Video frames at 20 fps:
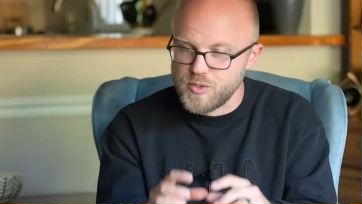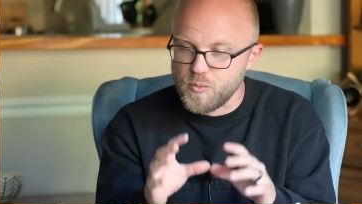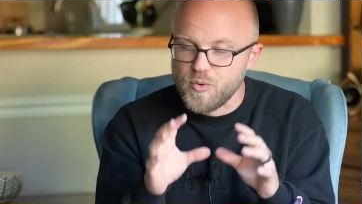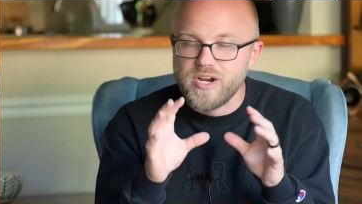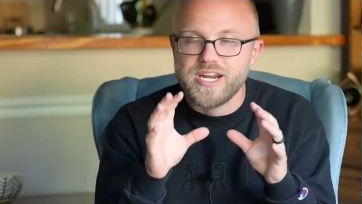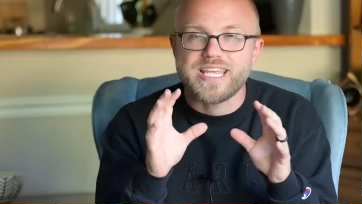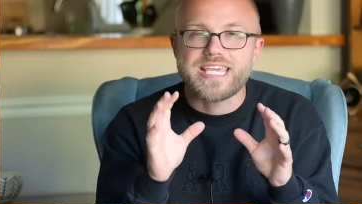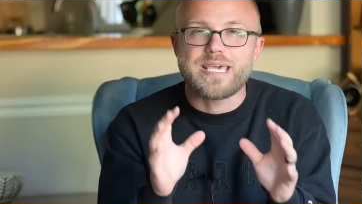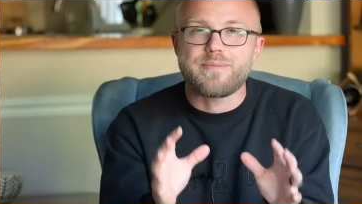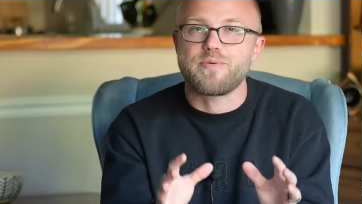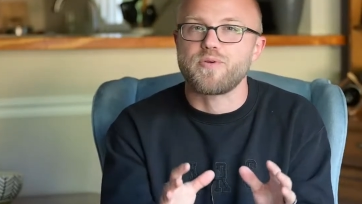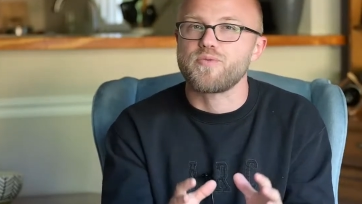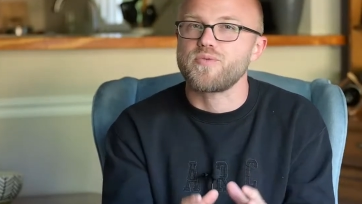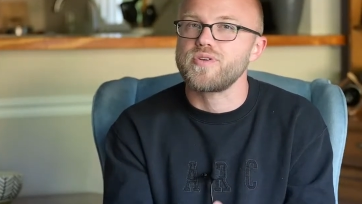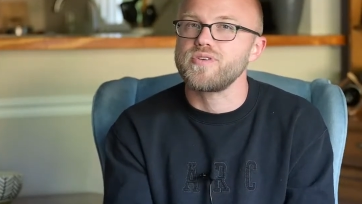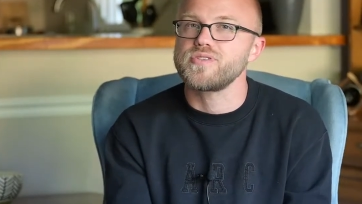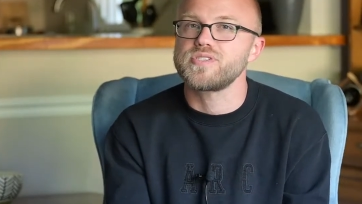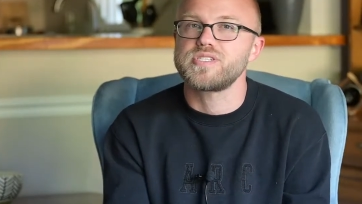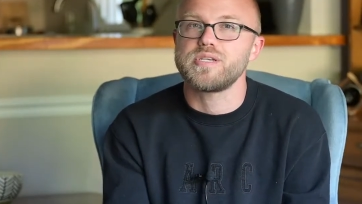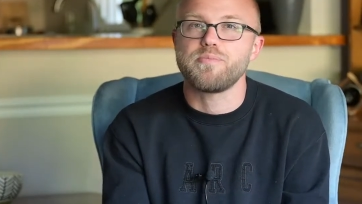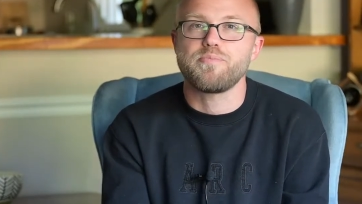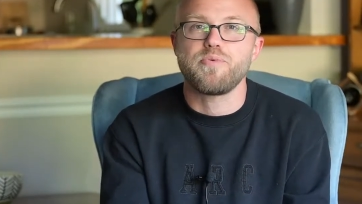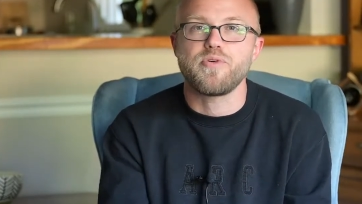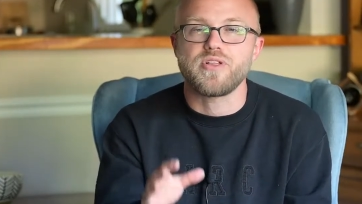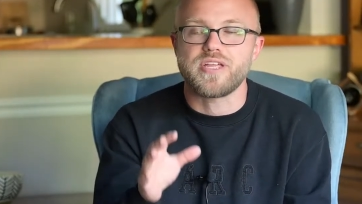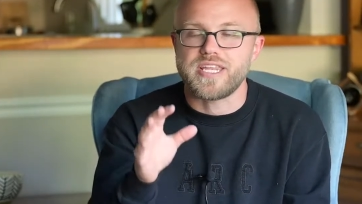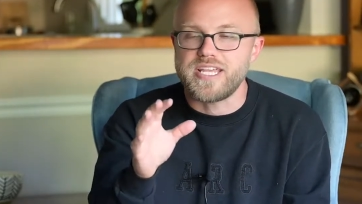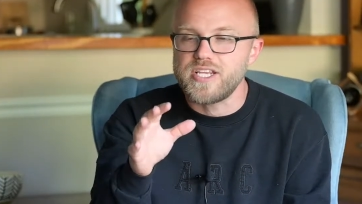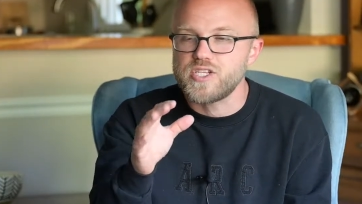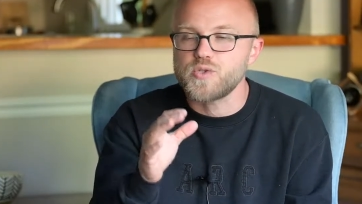We're going to keep it real simple,
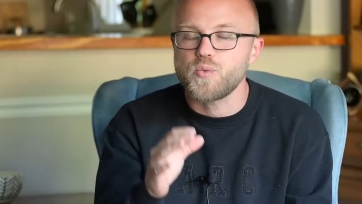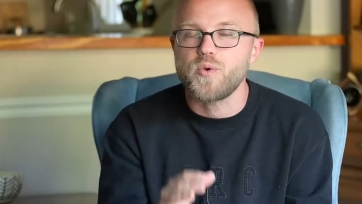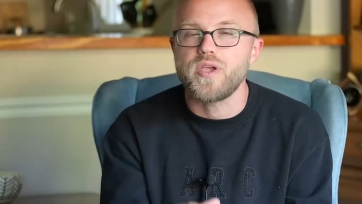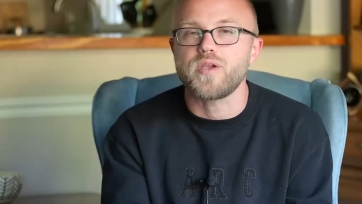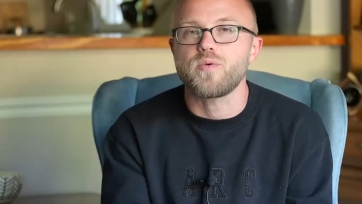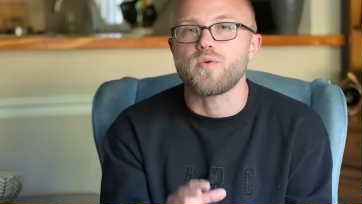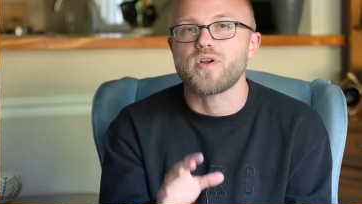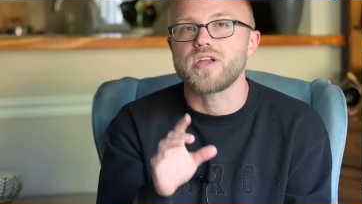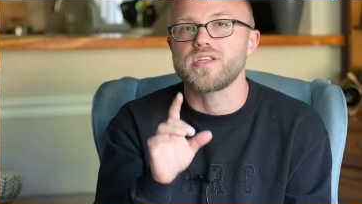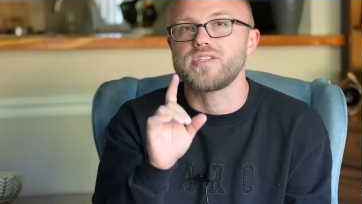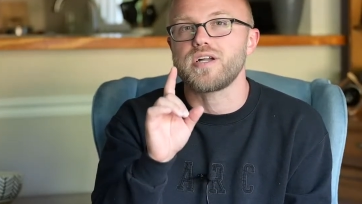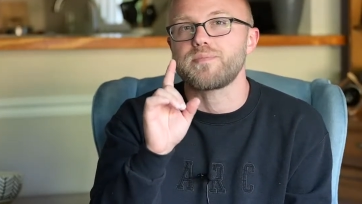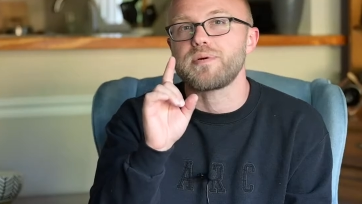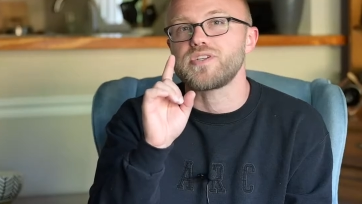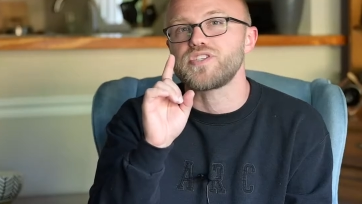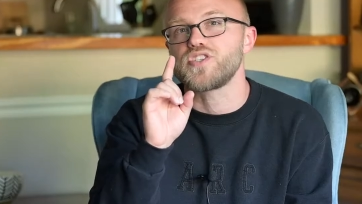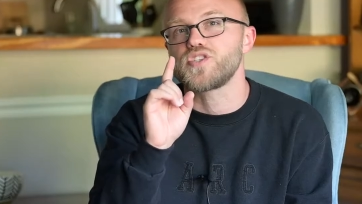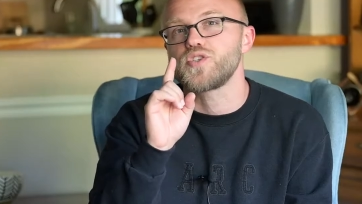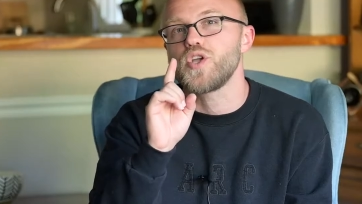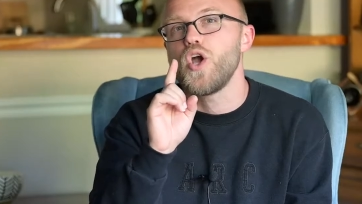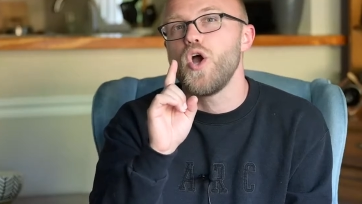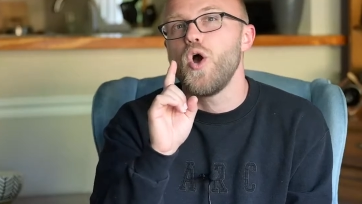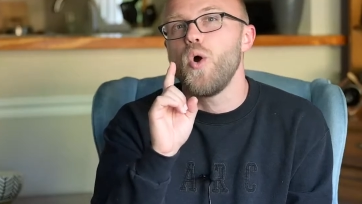and each week we're going to talk about just